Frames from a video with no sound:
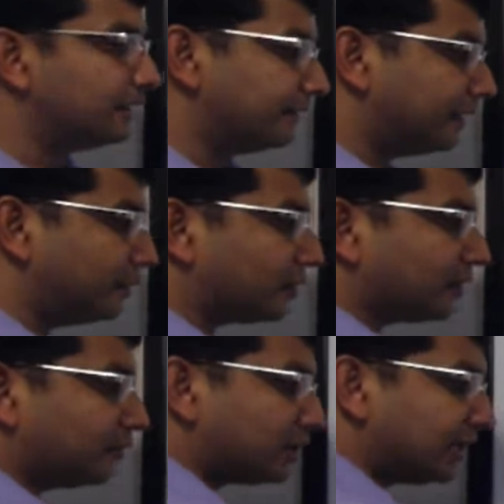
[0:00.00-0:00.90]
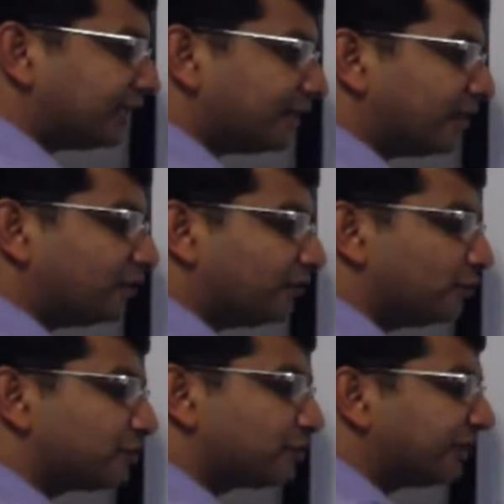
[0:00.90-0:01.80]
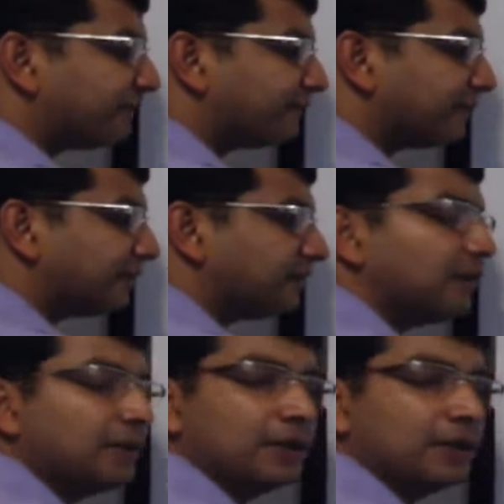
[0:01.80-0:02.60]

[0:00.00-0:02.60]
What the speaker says: that you're converting them into future indefinite,